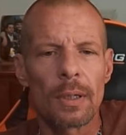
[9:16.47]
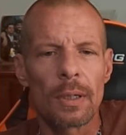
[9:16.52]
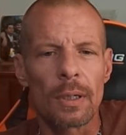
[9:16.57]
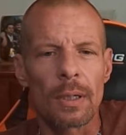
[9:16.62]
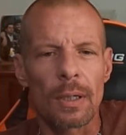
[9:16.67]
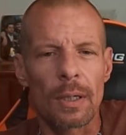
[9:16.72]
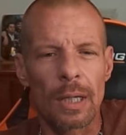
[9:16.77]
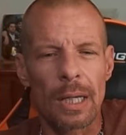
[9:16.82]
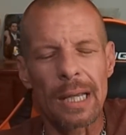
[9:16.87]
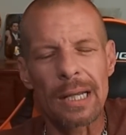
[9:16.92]

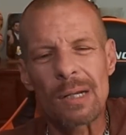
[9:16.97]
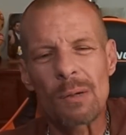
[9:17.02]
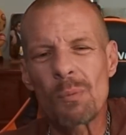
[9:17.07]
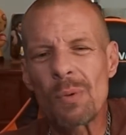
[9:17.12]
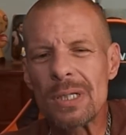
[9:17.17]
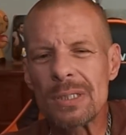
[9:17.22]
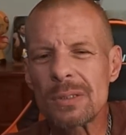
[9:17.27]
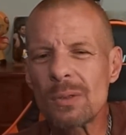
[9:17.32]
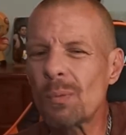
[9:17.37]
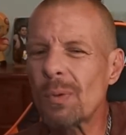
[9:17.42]
And it
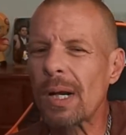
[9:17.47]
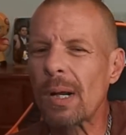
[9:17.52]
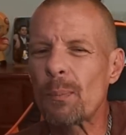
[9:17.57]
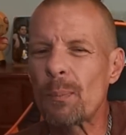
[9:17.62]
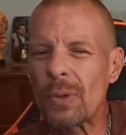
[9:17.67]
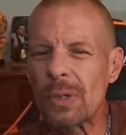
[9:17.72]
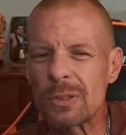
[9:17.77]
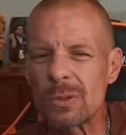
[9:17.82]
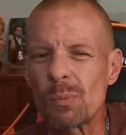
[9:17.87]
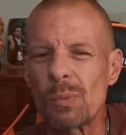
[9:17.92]
wasn't what I
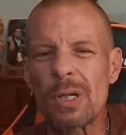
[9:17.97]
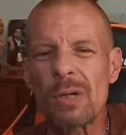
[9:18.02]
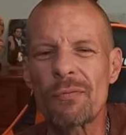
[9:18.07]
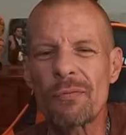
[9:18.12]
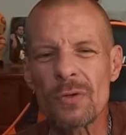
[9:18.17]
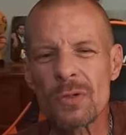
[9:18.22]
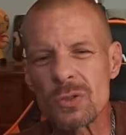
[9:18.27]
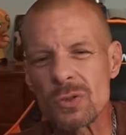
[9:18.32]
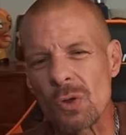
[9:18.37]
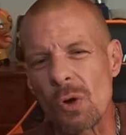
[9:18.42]
pictured. When he
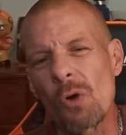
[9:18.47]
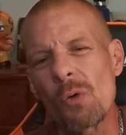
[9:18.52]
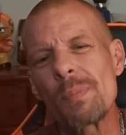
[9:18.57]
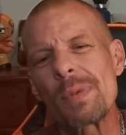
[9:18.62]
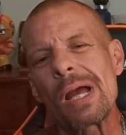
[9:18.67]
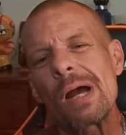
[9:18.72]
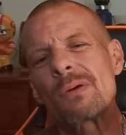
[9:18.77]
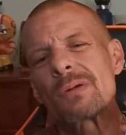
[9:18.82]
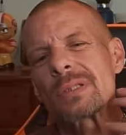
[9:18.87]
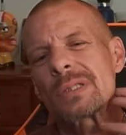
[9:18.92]
first told
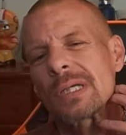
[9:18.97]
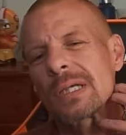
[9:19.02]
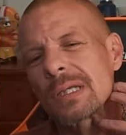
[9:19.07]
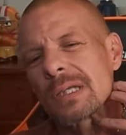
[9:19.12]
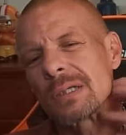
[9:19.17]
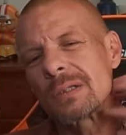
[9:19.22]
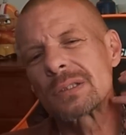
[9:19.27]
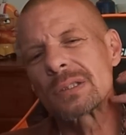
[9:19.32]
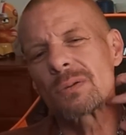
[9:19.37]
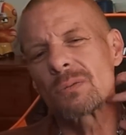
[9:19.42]
me, I was thinking
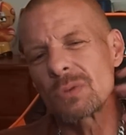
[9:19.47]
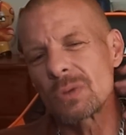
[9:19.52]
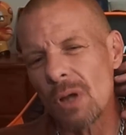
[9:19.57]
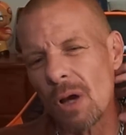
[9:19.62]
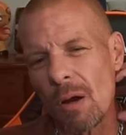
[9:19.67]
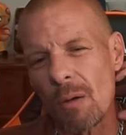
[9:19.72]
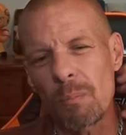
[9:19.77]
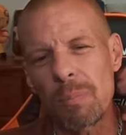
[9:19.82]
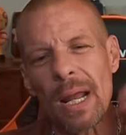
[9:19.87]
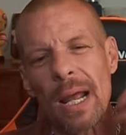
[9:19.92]
this shit was
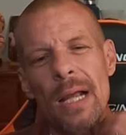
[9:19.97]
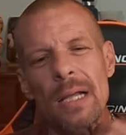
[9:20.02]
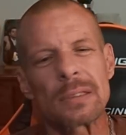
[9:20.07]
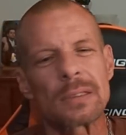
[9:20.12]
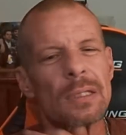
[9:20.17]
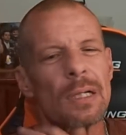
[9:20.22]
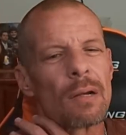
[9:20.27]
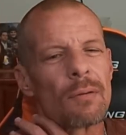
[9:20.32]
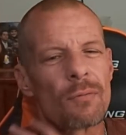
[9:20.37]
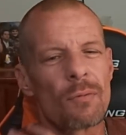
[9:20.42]
all
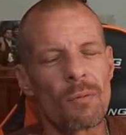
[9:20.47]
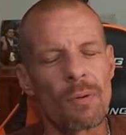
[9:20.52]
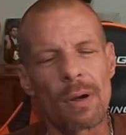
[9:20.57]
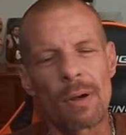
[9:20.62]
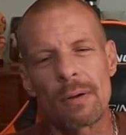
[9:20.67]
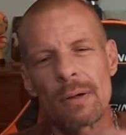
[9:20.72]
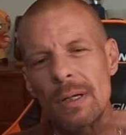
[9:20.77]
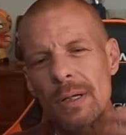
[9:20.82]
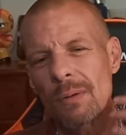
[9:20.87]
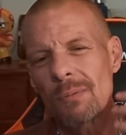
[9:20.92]
blasted
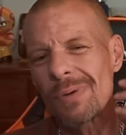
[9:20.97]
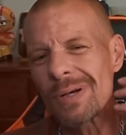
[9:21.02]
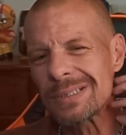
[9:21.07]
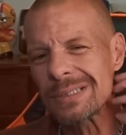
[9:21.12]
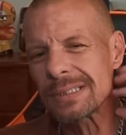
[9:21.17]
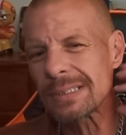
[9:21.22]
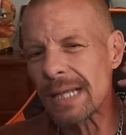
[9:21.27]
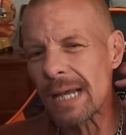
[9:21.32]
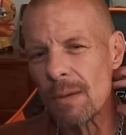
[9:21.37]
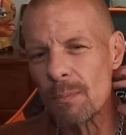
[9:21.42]
everywhere. And it
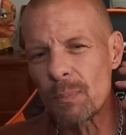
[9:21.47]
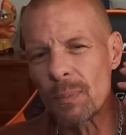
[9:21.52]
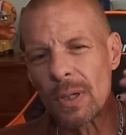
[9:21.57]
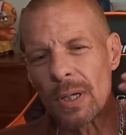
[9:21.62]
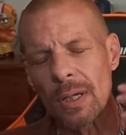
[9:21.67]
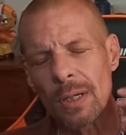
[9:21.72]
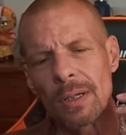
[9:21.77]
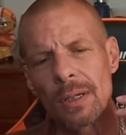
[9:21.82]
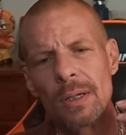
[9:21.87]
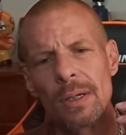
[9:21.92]
wasn't that
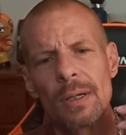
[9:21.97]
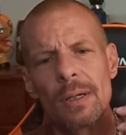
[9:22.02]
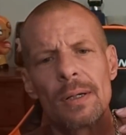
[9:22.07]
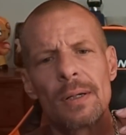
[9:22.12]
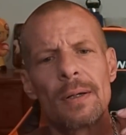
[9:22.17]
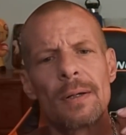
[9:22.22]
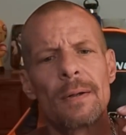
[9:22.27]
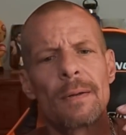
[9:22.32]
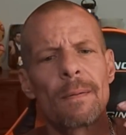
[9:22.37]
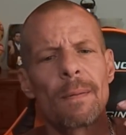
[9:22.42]
big.
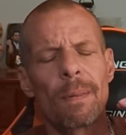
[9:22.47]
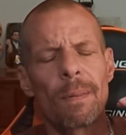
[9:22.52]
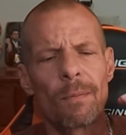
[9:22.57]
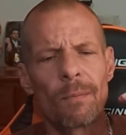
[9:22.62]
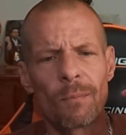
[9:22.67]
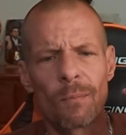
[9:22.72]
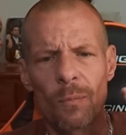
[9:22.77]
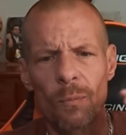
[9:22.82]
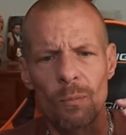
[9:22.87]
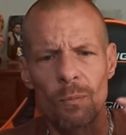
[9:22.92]

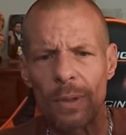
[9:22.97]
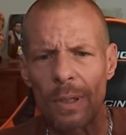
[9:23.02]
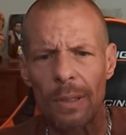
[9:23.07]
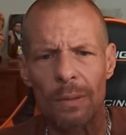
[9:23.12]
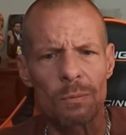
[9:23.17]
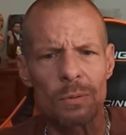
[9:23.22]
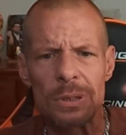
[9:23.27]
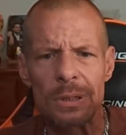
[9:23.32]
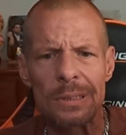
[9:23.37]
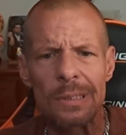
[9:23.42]

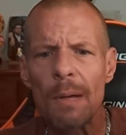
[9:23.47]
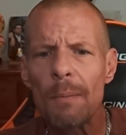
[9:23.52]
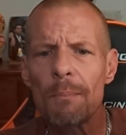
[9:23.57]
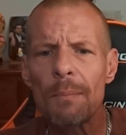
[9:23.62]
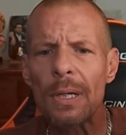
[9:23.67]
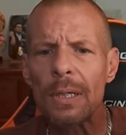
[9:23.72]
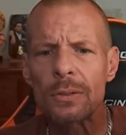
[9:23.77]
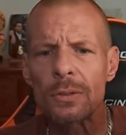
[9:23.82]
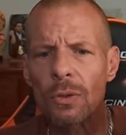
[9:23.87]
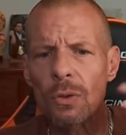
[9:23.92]
It was some
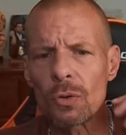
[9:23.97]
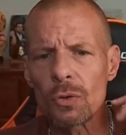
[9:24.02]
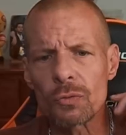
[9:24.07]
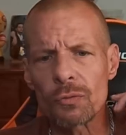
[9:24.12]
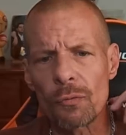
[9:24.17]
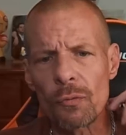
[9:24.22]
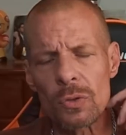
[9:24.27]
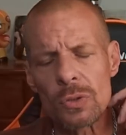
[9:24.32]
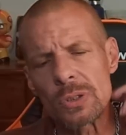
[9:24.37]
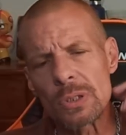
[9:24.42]
mix of those
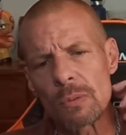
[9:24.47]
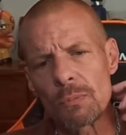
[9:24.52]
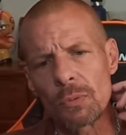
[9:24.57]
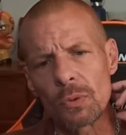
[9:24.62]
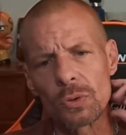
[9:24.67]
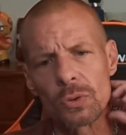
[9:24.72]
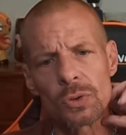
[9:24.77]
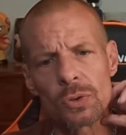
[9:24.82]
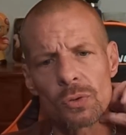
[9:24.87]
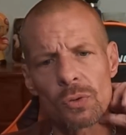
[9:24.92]
4
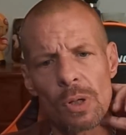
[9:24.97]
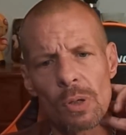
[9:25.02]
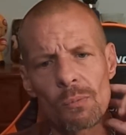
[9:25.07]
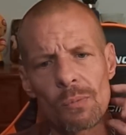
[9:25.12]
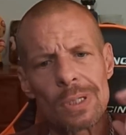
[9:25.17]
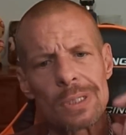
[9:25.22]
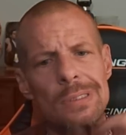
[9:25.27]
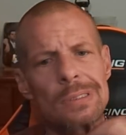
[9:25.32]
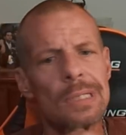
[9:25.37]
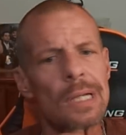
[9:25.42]
symbols, 2 on
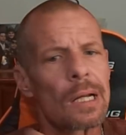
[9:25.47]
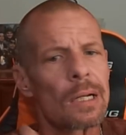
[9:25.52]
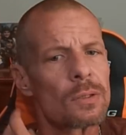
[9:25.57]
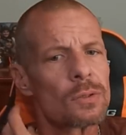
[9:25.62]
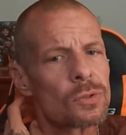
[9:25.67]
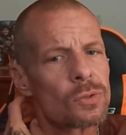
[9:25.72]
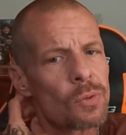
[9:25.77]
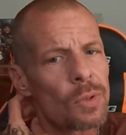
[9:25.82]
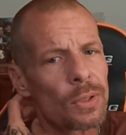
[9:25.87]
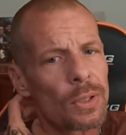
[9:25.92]
one side
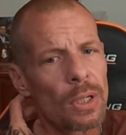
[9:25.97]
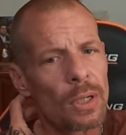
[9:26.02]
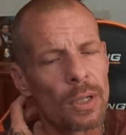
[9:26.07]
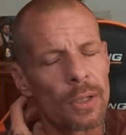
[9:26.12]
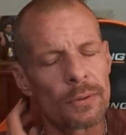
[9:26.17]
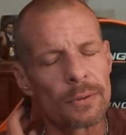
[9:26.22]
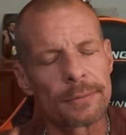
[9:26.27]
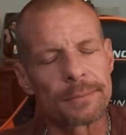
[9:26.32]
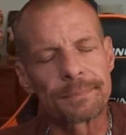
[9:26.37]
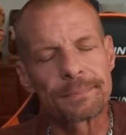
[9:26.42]
and 2 on the
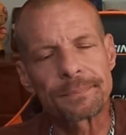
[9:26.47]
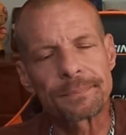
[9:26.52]
other.